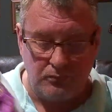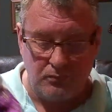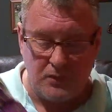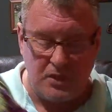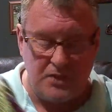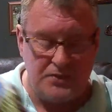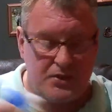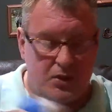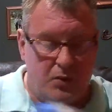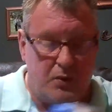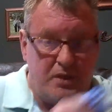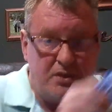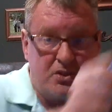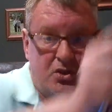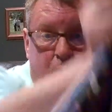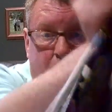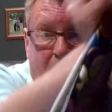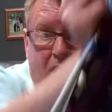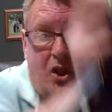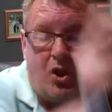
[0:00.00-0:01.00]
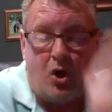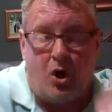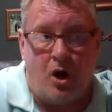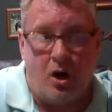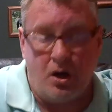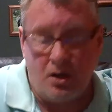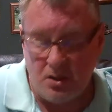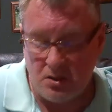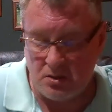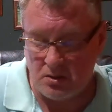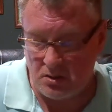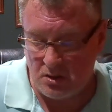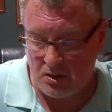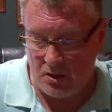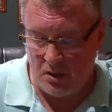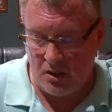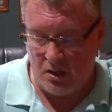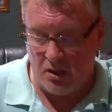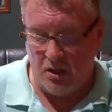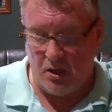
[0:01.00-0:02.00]
so it's quite long.
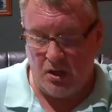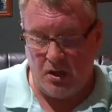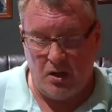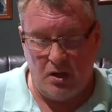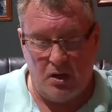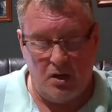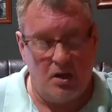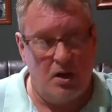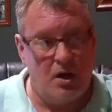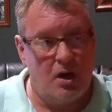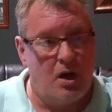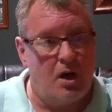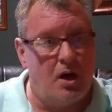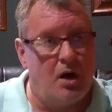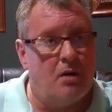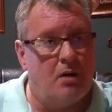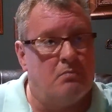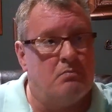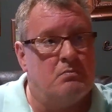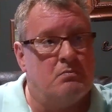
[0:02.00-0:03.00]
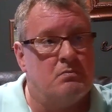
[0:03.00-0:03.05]
And